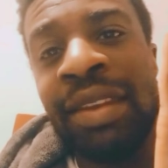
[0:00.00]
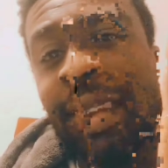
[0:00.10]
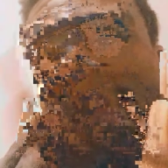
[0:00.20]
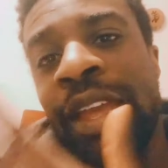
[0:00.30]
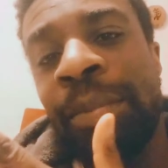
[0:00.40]

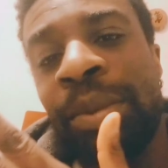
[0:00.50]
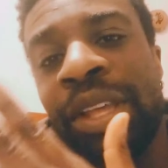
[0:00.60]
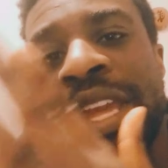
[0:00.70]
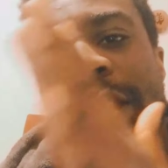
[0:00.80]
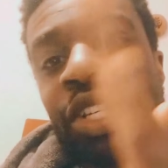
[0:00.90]
the
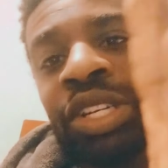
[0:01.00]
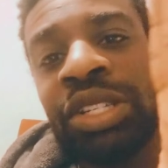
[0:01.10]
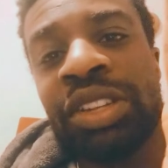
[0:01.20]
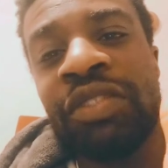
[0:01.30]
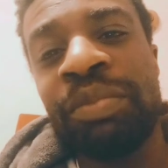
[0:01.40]

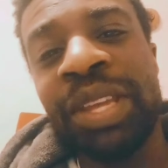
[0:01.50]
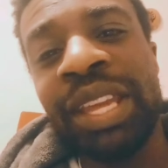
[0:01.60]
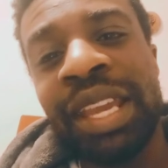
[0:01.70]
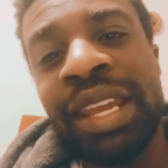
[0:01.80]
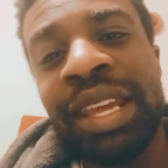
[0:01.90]
implications of
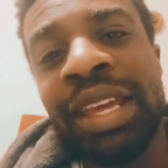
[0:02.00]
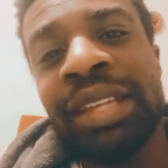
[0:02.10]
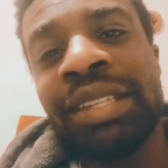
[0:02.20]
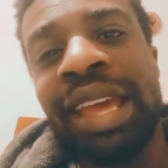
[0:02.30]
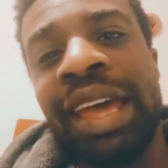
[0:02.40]
being in it